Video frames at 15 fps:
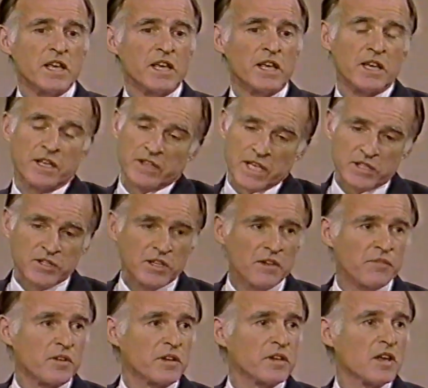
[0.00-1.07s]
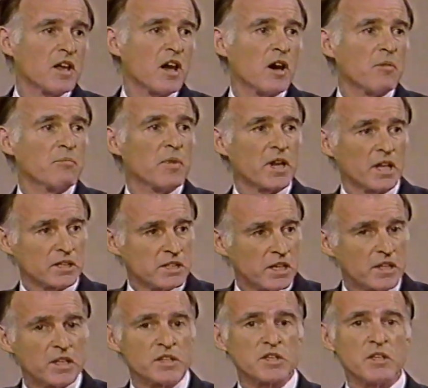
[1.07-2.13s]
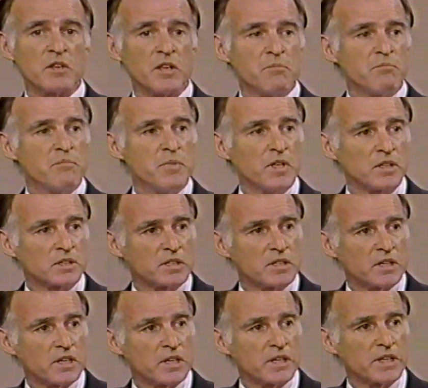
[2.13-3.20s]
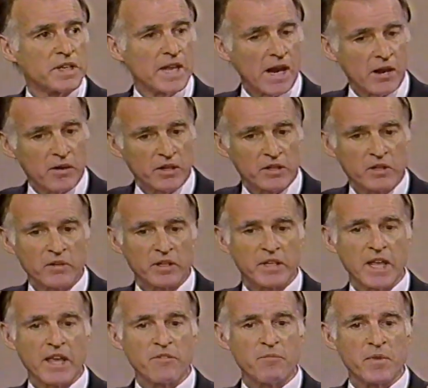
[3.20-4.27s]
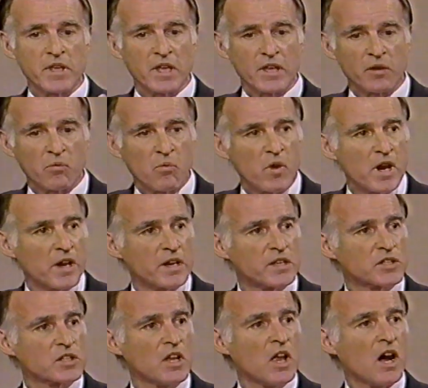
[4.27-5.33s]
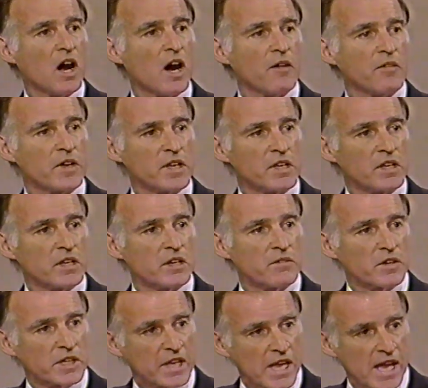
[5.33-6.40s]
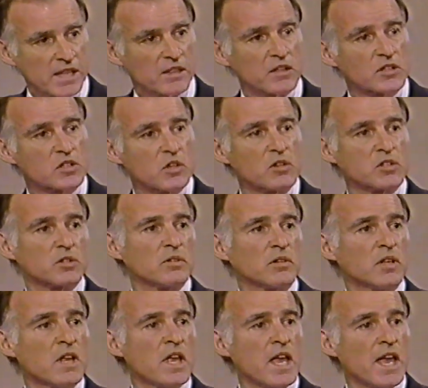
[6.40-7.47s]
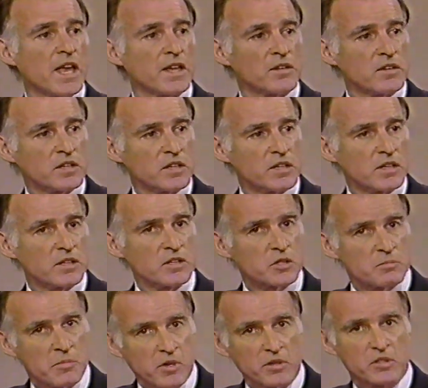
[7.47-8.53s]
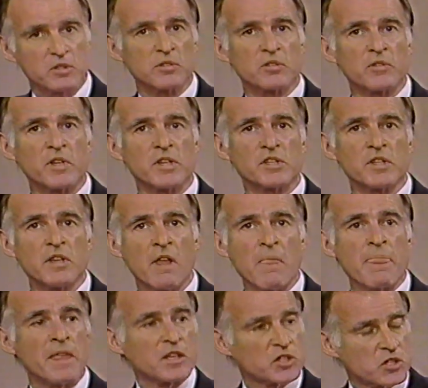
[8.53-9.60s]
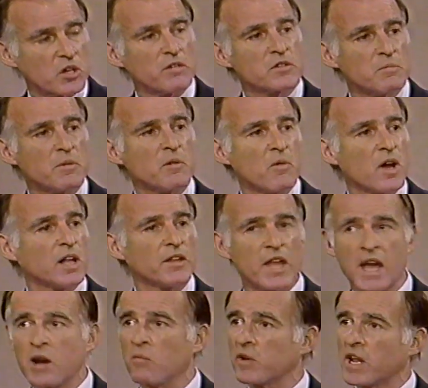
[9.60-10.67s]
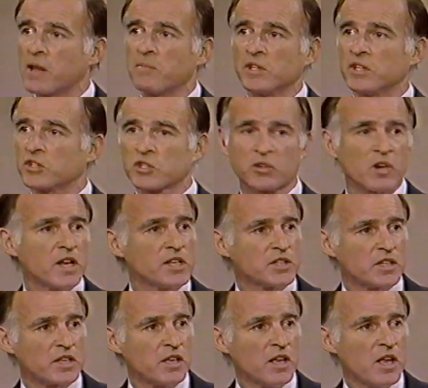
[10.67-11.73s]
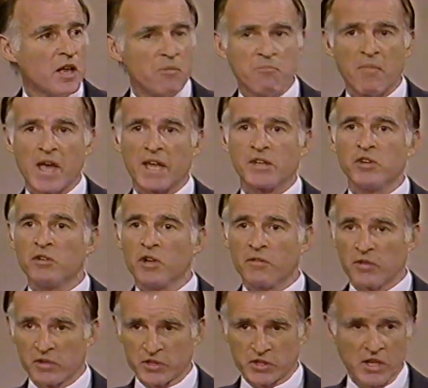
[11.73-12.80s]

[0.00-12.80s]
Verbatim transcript: Eh, that's different. Uh, but I'll tell you this, it, it built uh, character. It gave me an awareness of a, of a Catholic social and uh, spiritual tradition that serves me well now. When I'm in this crazy, mad universe